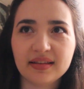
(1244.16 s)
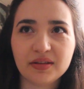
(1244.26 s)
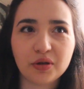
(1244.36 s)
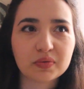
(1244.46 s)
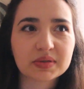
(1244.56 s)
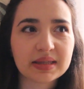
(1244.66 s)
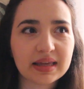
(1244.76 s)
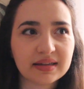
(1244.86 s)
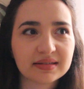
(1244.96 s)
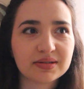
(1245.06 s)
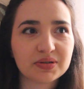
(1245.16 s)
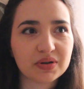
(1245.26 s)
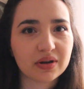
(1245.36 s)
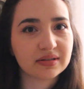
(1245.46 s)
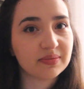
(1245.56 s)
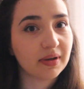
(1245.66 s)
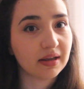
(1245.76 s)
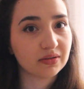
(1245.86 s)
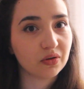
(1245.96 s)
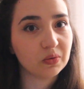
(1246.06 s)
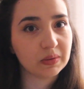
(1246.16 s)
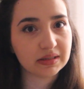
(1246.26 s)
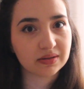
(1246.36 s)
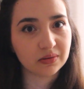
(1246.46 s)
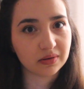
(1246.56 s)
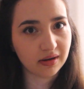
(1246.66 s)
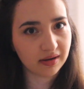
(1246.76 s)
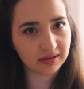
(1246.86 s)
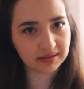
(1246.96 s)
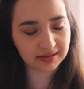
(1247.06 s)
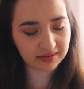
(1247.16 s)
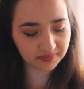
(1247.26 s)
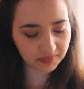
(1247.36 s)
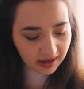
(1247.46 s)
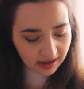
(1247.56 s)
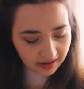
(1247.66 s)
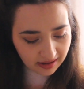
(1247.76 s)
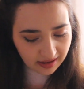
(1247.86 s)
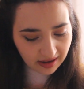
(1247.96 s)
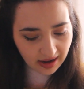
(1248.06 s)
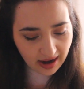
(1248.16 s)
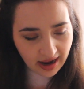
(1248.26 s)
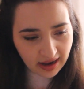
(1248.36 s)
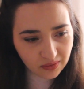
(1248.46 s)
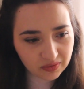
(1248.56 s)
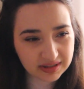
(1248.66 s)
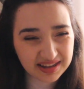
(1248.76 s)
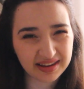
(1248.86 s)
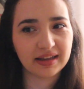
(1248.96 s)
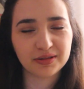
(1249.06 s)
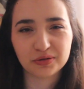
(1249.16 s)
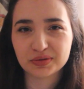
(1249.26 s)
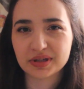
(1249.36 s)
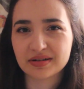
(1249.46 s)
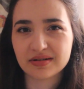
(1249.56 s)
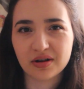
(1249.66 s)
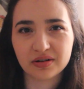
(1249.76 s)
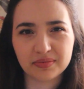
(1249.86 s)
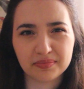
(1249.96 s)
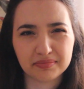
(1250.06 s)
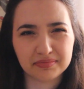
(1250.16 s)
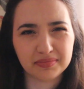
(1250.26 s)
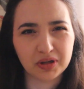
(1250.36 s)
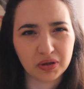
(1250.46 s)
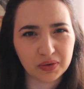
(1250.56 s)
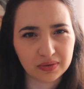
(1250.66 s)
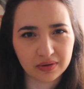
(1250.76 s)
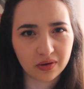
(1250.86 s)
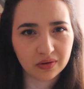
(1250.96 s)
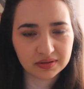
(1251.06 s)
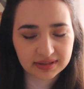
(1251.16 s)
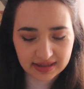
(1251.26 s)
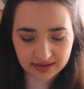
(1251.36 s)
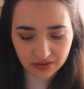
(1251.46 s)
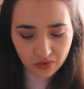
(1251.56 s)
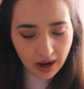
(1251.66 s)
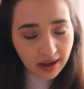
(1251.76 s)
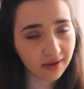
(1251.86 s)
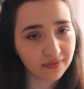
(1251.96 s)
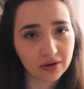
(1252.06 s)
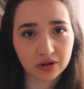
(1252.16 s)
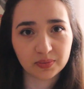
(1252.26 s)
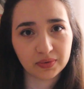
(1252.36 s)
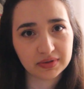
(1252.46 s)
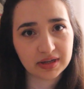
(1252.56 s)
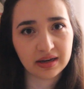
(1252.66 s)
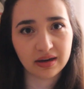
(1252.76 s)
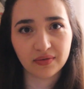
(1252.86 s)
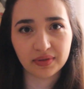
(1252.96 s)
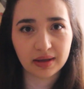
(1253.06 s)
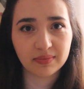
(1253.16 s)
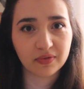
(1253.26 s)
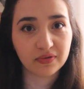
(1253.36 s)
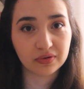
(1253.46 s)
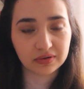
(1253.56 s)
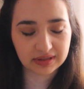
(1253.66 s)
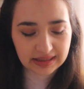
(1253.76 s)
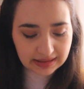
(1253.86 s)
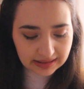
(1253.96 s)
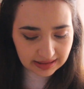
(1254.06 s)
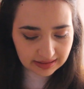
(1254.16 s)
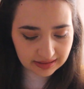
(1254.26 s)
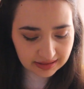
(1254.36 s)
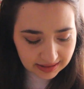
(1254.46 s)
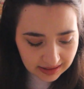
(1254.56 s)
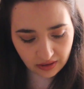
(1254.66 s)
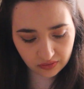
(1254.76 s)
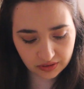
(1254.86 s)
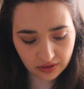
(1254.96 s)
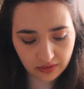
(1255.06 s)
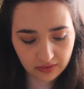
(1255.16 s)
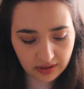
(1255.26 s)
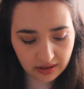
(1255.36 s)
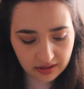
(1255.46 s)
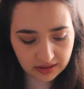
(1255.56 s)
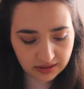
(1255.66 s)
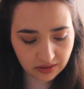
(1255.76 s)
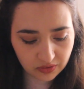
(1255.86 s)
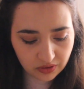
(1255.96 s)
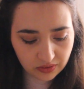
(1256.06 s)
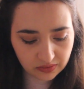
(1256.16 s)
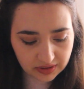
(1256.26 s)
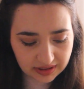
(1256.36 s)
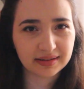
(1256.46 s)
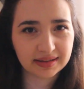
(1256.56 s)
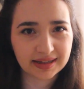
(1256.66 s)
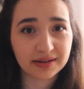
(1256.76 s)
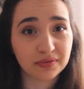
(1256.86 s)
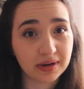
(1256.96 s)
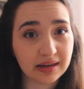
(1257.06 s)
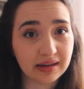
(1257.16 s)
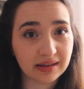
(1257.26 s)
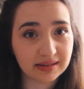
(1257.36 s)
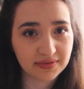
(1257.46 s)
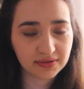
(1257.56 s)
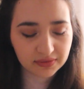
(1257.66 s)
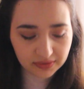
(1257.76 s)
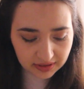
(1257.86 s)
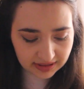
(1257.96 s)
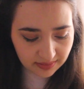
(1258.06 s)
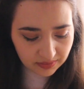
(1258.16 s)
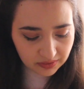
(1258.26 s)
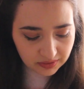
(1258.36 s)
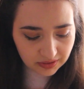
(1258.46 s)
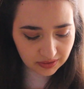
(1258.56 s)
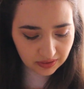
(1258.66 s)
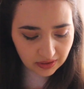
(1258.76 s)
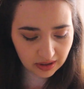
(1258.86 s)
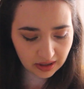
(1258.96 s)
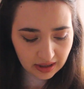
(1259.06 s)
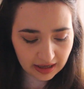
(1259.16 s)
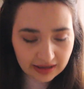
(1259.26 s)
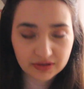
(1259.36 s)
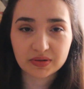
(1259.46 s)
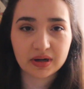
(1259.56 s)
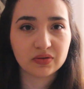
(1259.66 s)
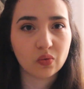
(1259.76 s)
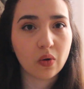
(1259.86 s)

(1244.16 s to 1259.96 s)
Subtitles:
Those things do not depend always on us. And I would say that those are not good goals, so I have not put any of them for these years. And also there are some goals that are really difficult, for example, to illustrate